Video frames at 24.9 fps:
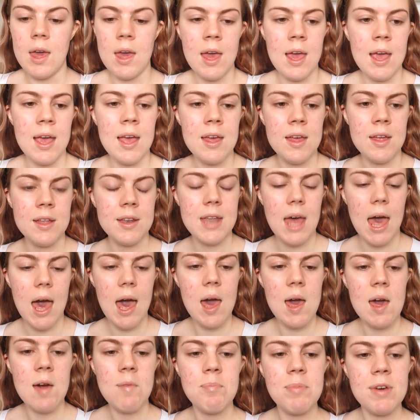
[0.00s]
And
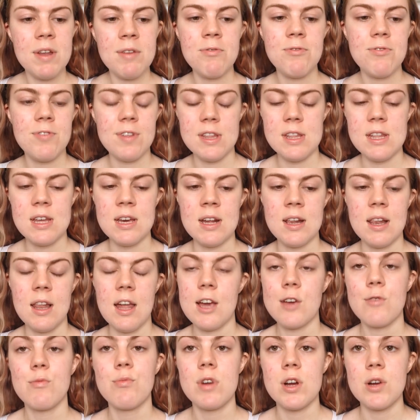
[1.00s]
I have been feeling
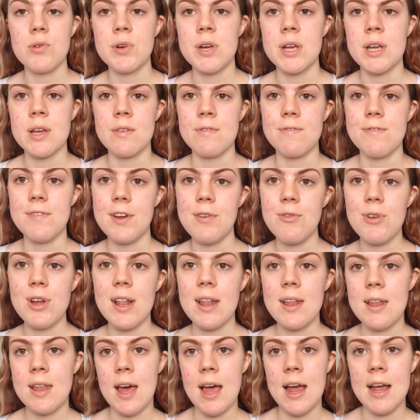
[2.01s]
like wearing very
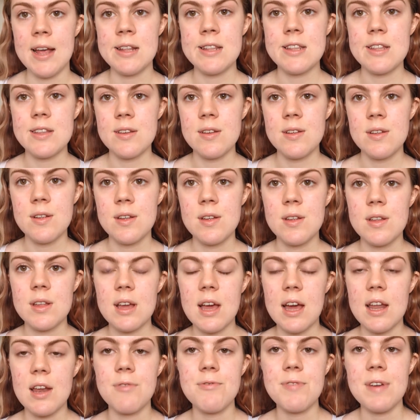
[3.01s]
light
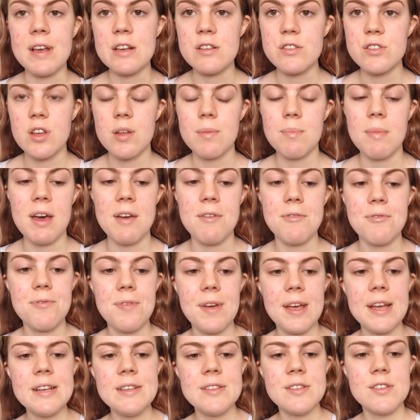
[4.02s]
kind of things on my
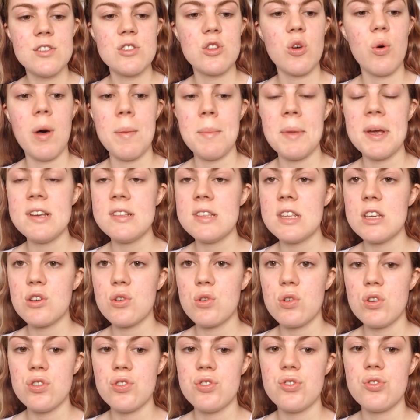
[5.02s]
face. So I'm actually
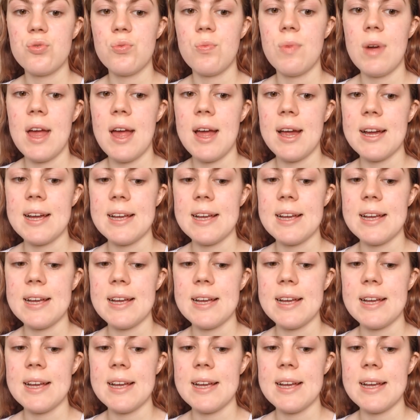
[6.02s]
going to wear